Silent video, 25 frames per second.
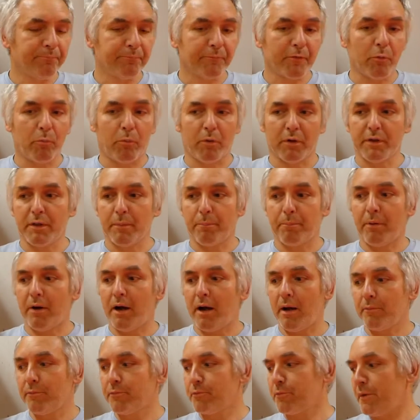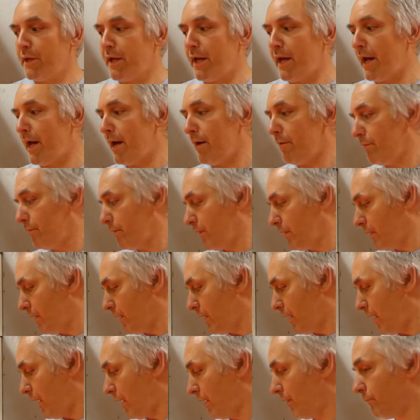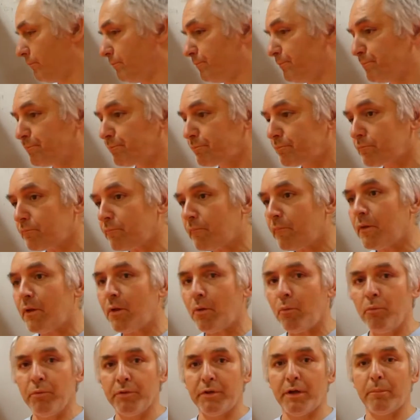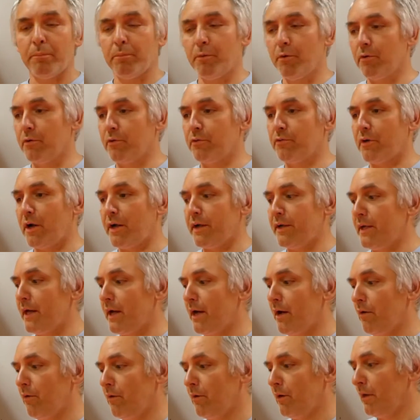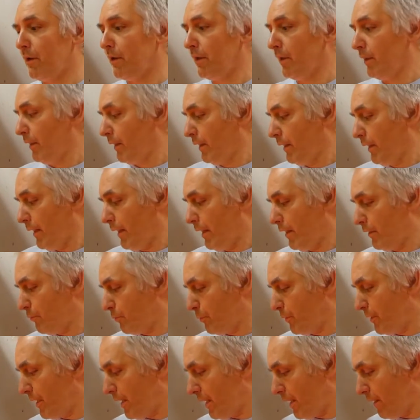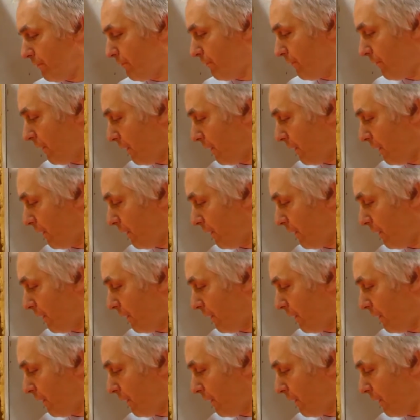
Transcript: One of the problems we have with our brooders right now is we have